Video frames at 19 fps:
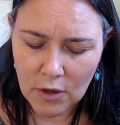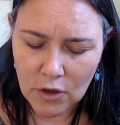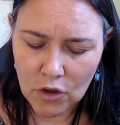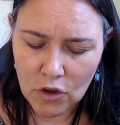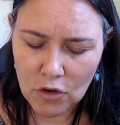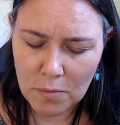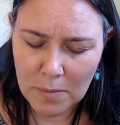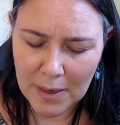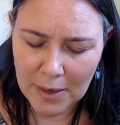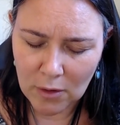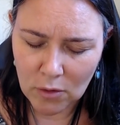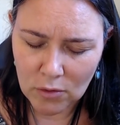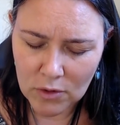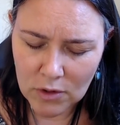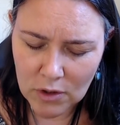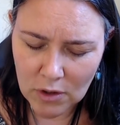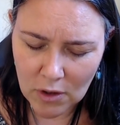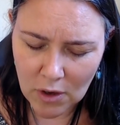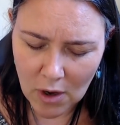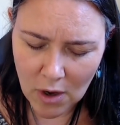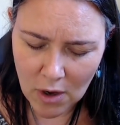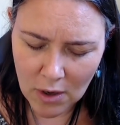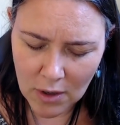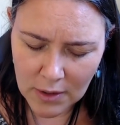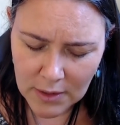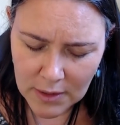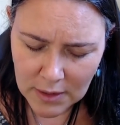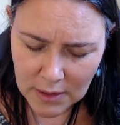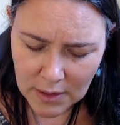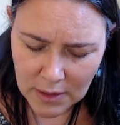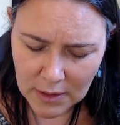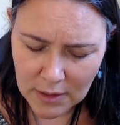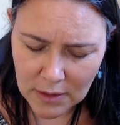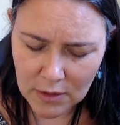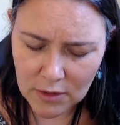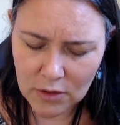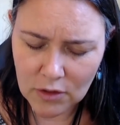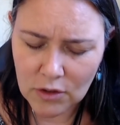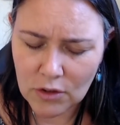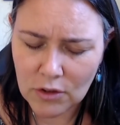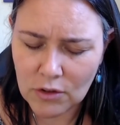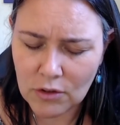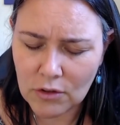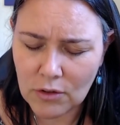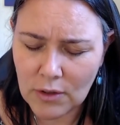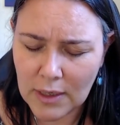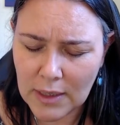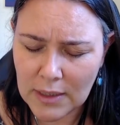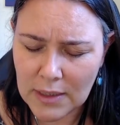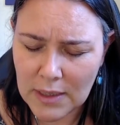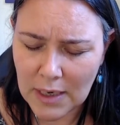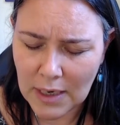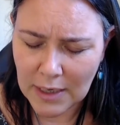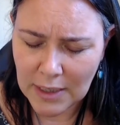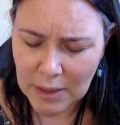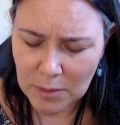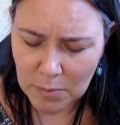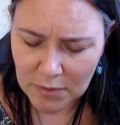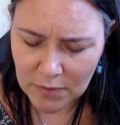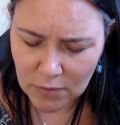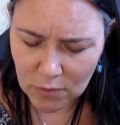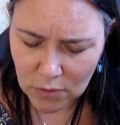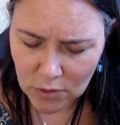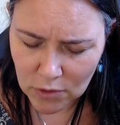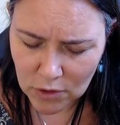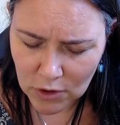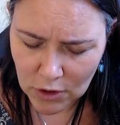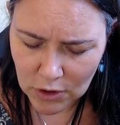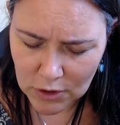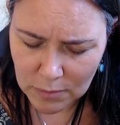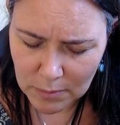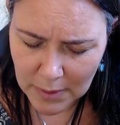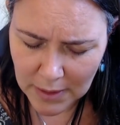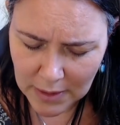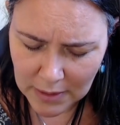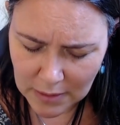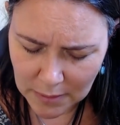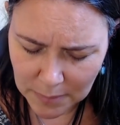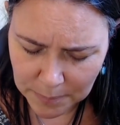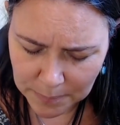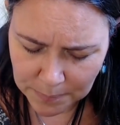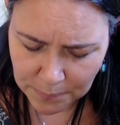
You may also ask to, at night before you go to bed,